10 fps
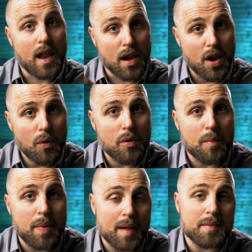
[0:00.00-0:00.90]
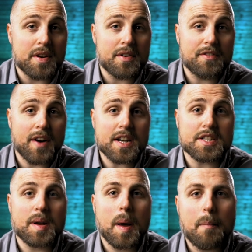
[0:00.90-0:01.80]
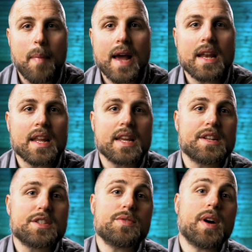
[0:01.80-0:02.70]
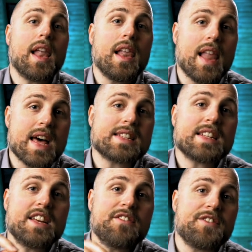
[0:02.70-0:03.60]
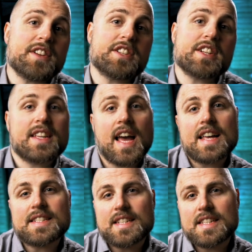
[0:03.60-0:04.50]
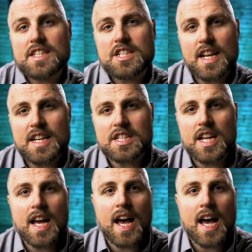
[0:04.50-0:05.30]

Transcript: A lower pulmonary function might lead to a less efficient gas exchange,